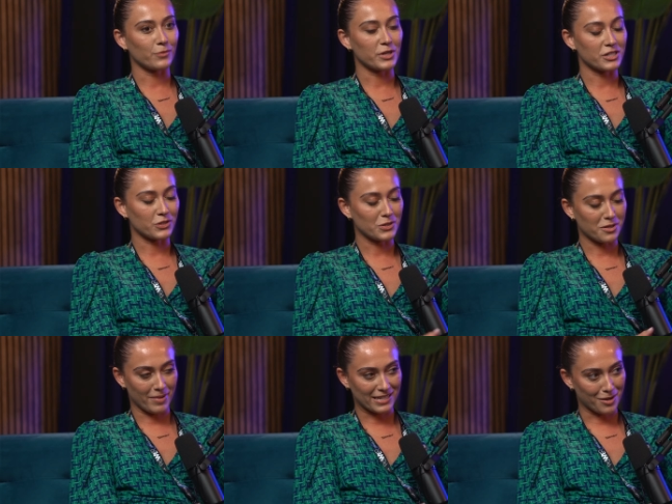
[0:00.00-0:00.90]
which is also
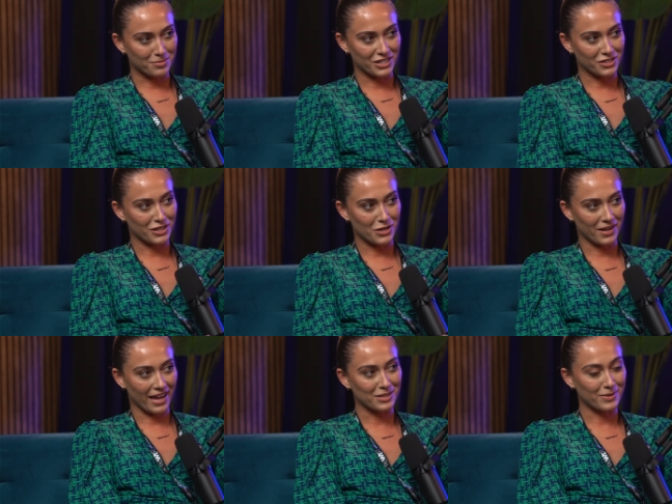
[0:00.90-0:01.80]
the best competition in the
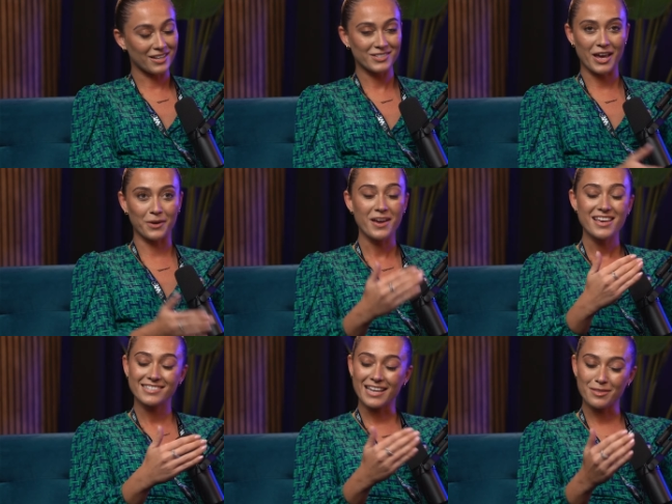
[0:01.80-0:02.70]
UK as well. So
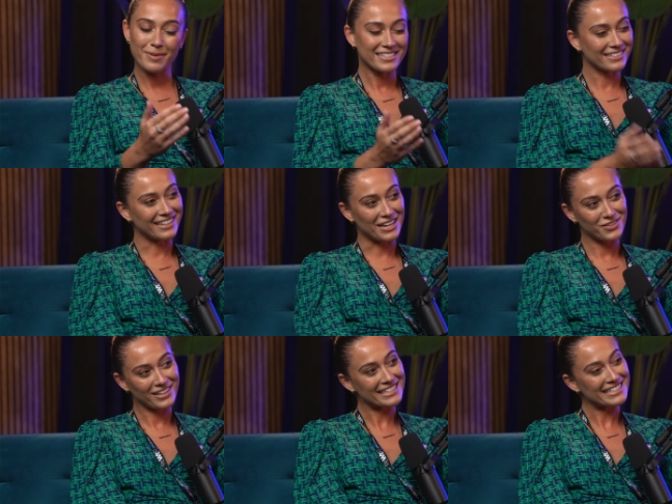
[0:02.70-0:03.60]
saved the best till last,
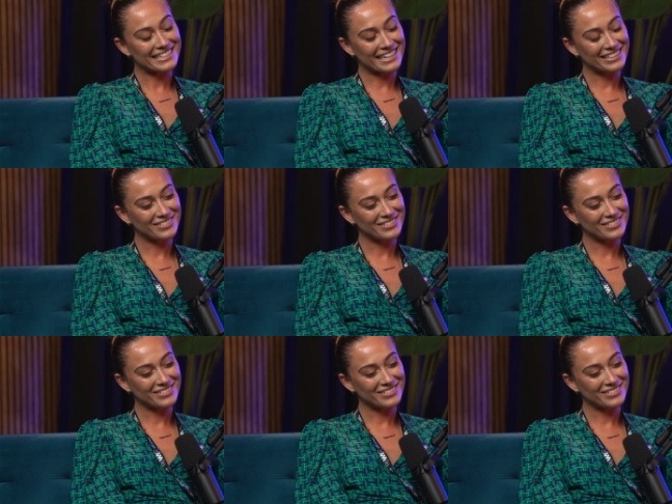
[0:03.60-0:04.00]
really, didn't I?